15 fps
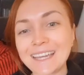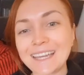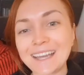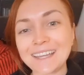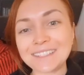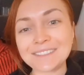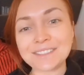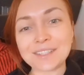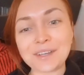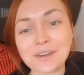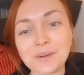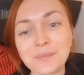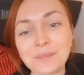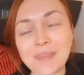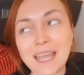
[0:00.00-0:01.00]
guys.
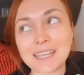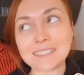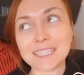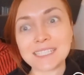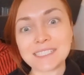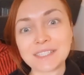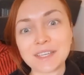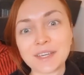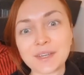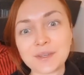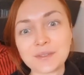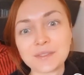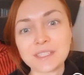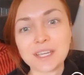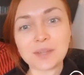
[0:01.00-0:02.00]
So as I sit
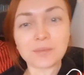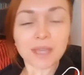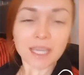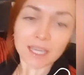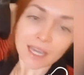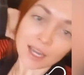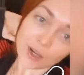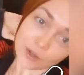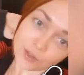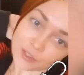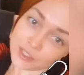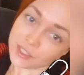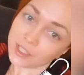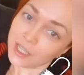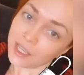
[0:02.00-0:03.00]
cozy on my
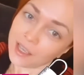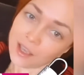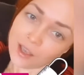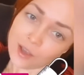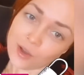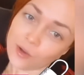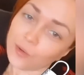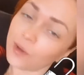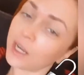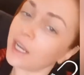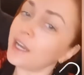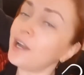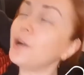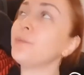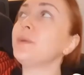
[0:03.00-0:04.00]
couch, I want to
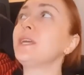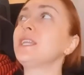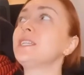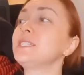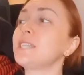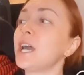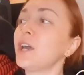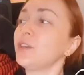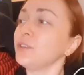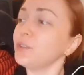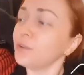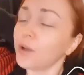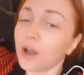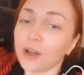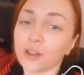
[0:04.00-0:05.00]
come in and tell you
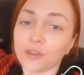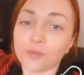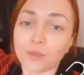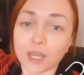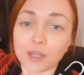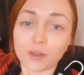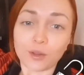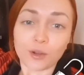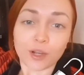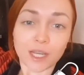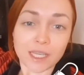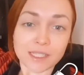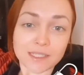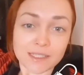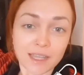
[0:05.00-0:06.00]
all of my
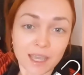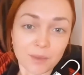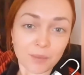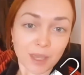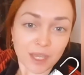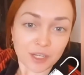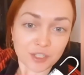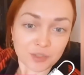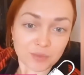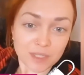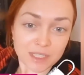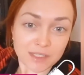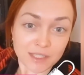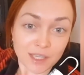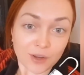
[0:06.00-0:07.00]
glorious time management
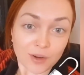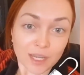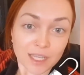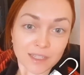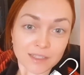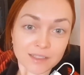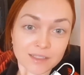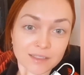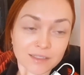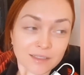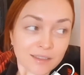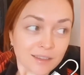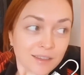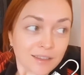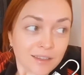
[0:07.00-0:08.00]
secrets
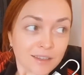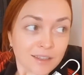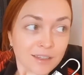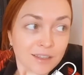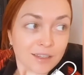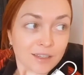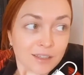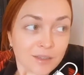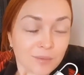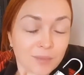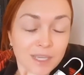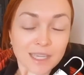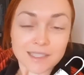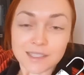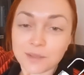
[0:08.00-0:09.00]

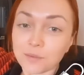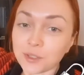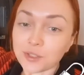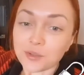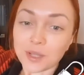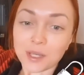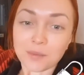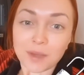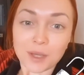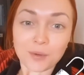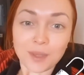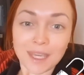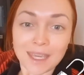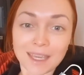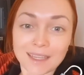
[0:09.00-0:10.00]
because I'm enjoying my
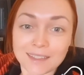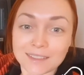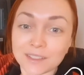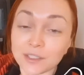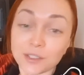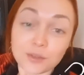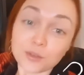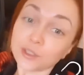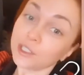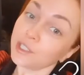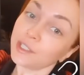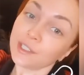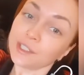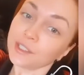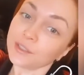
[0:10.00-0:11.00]
weekend and you should
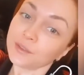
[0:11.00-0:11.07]
too.